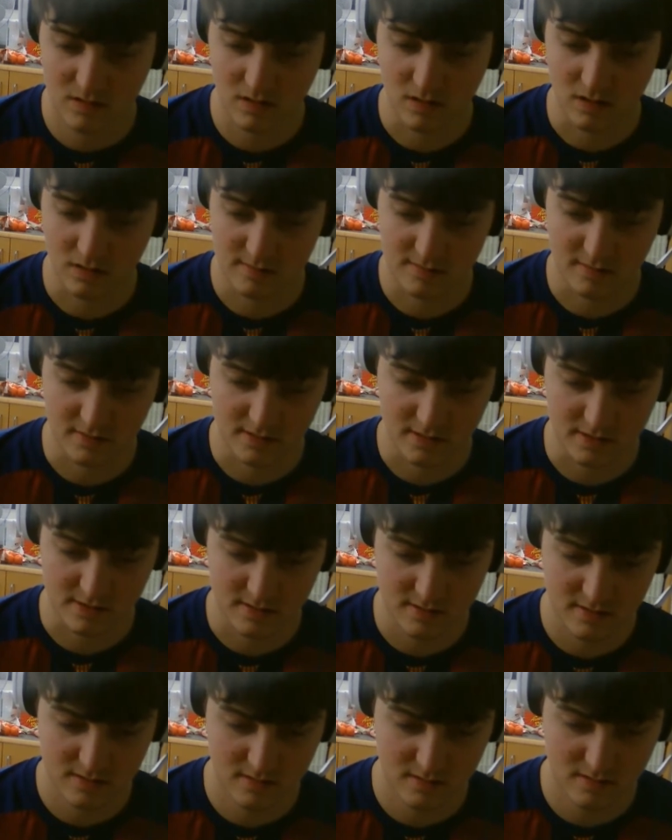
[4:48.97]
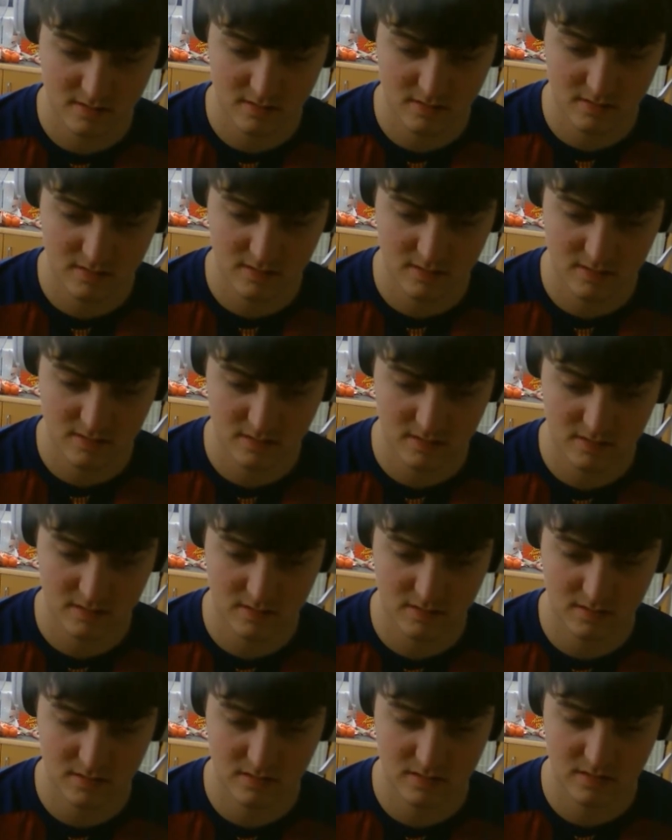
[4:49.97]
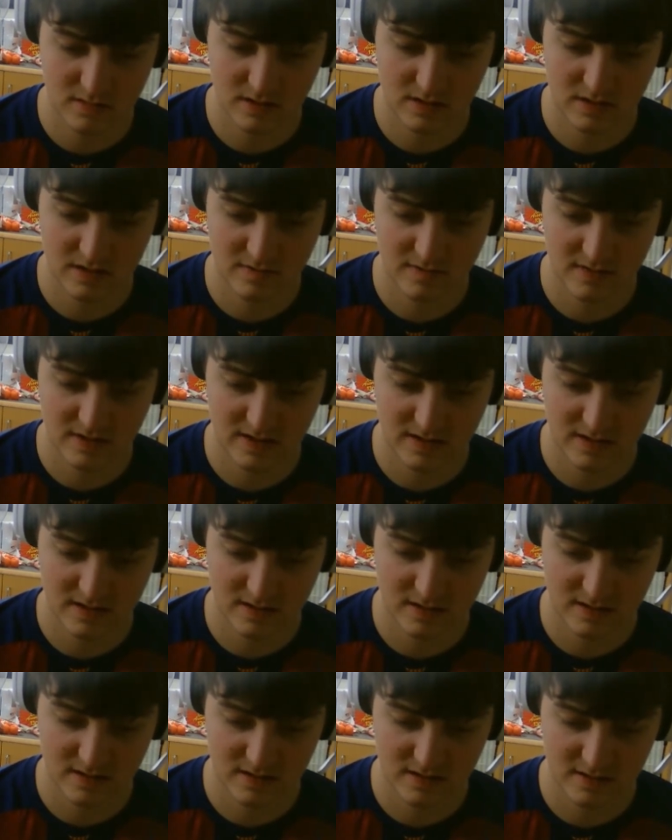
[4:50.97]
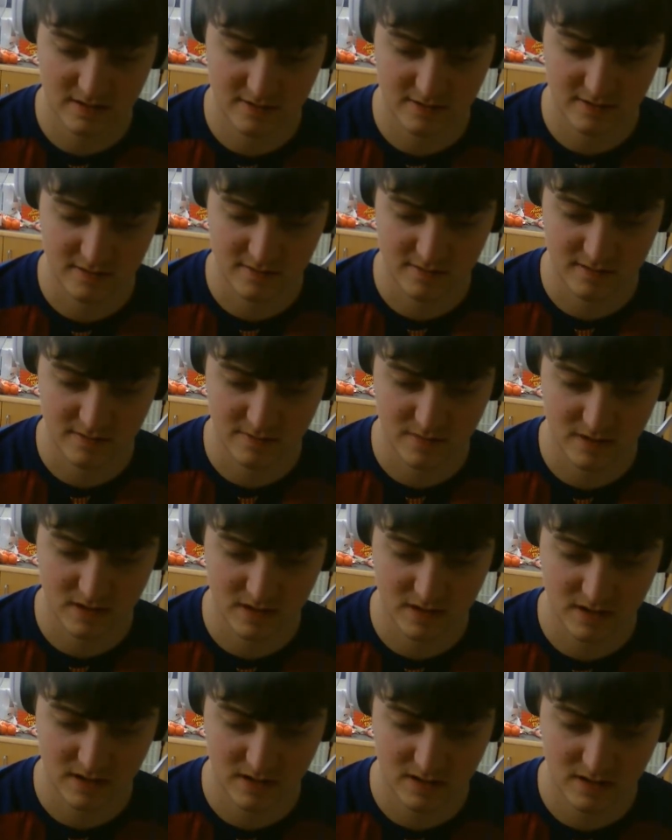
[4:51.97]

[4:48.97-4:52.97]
So it's just dividend is just the money